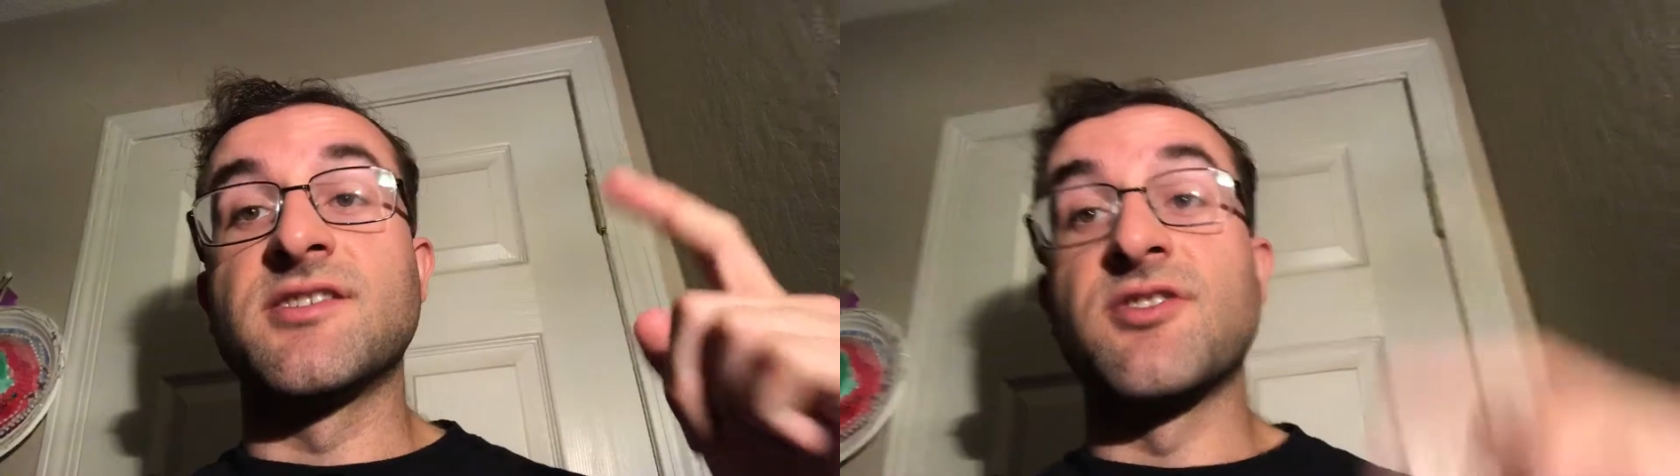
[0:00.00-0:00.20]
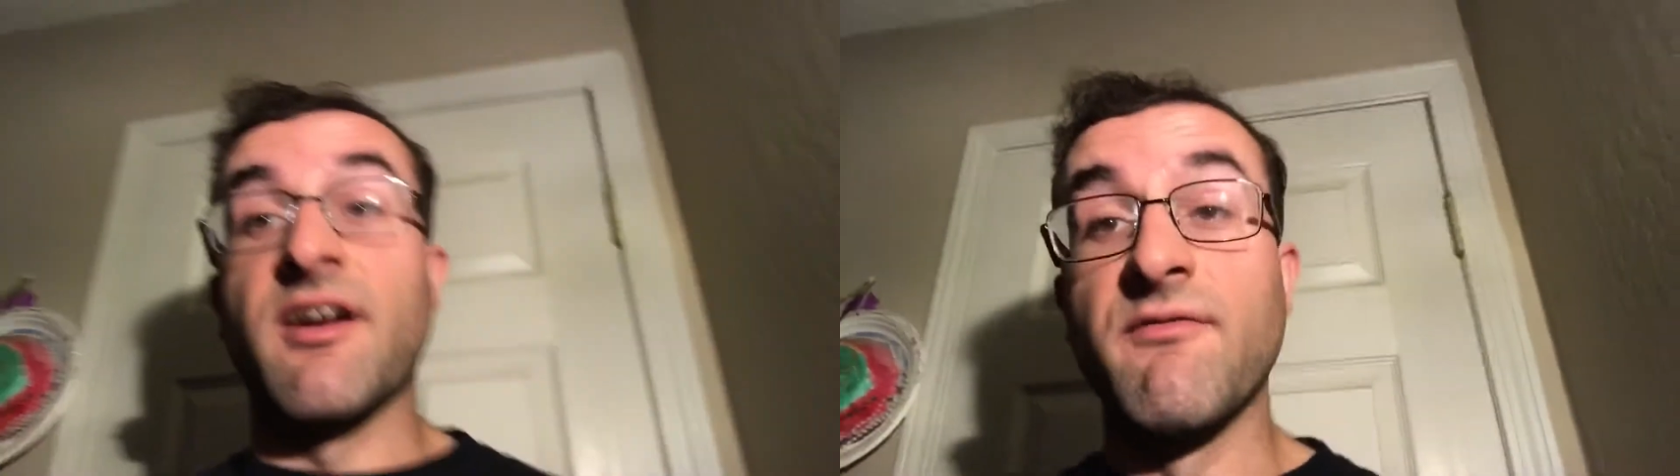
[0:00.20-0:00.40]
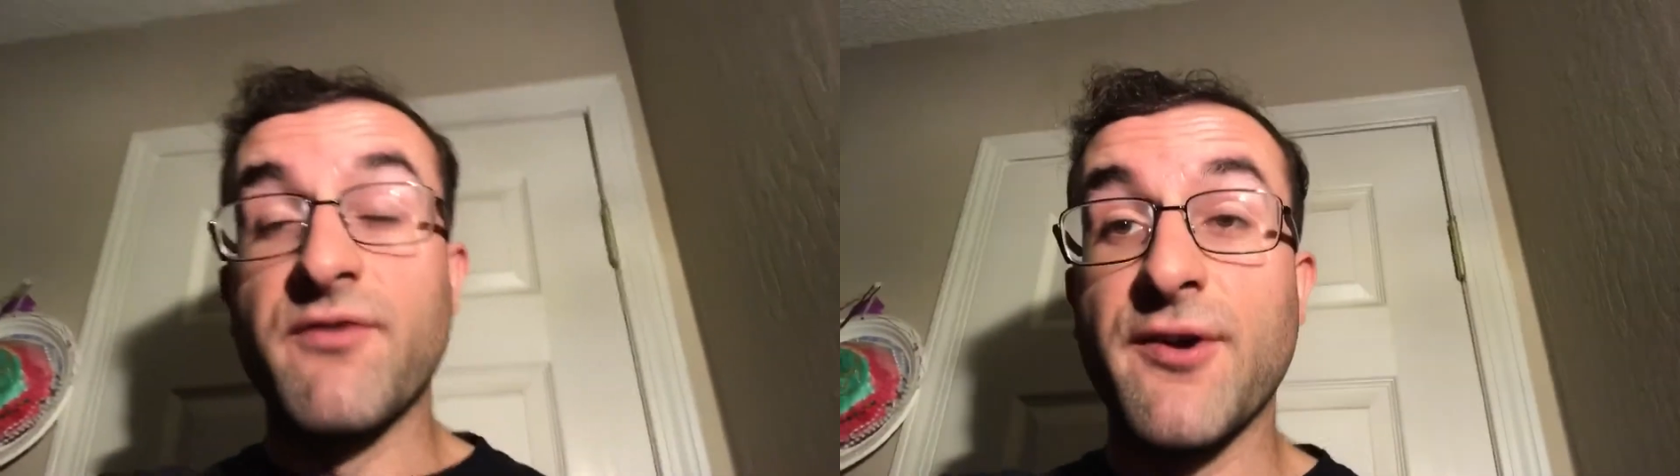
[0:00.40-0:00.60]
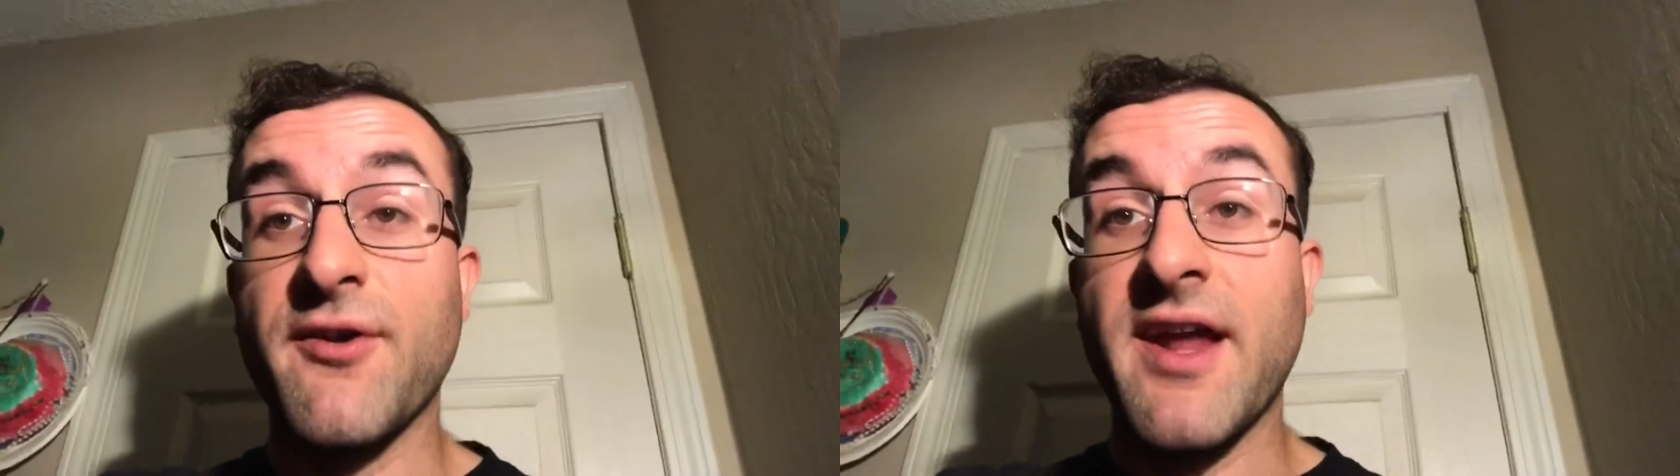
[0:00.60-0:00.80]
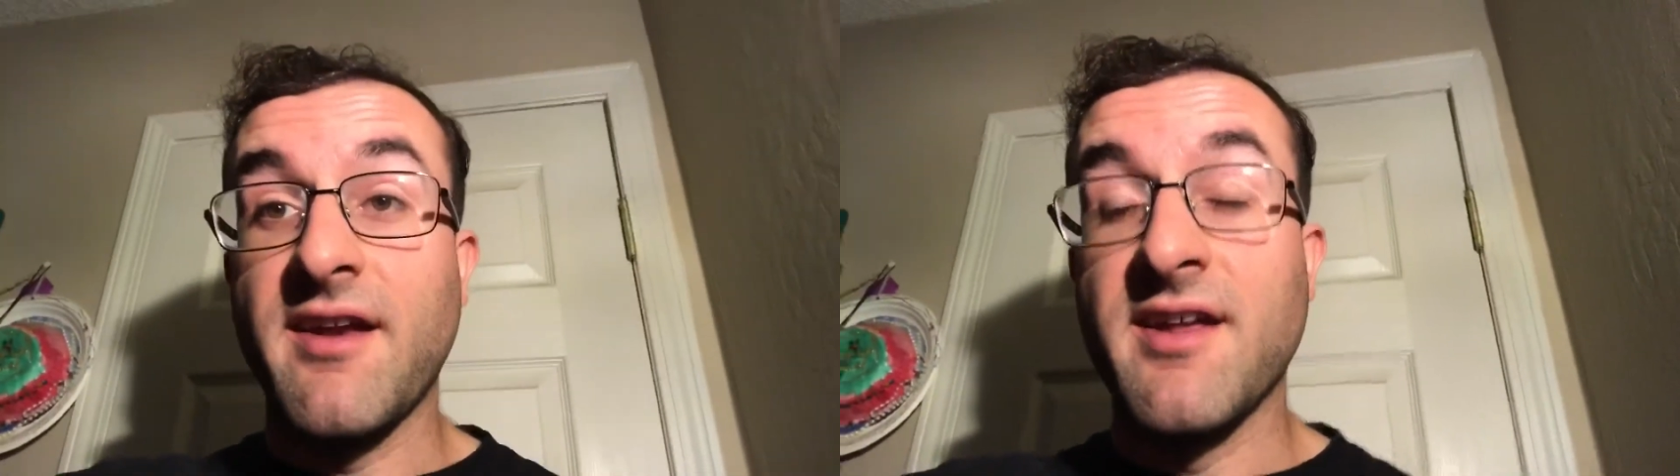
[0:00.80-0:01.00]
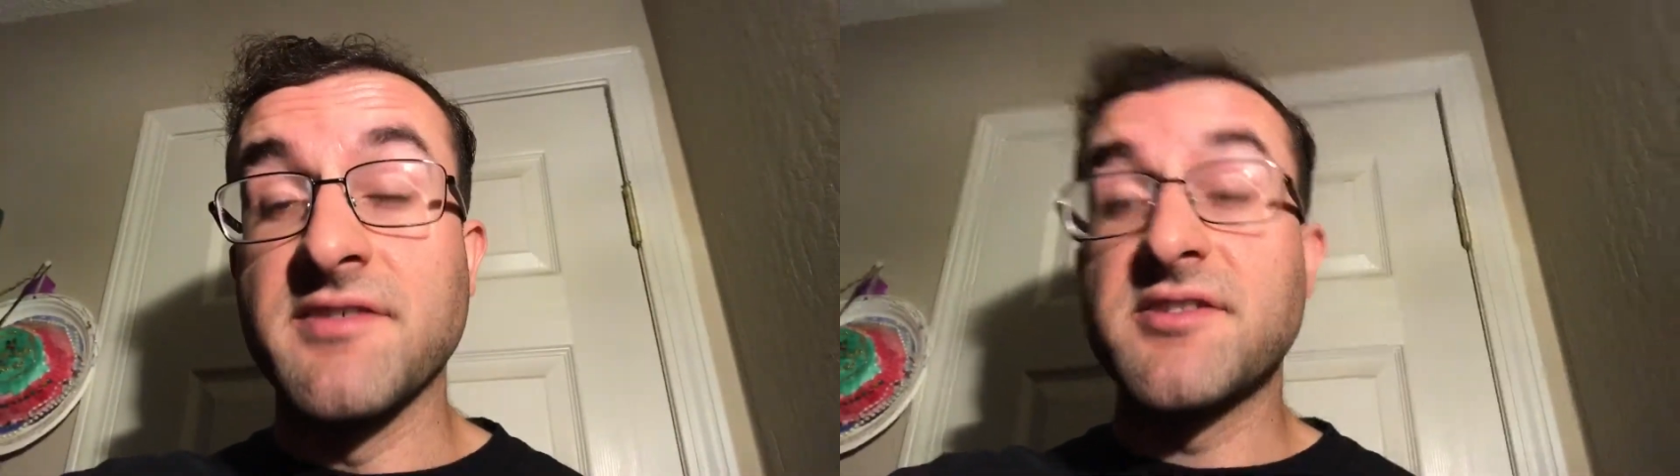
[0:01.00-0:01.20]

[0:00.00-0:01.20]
striving for greatness,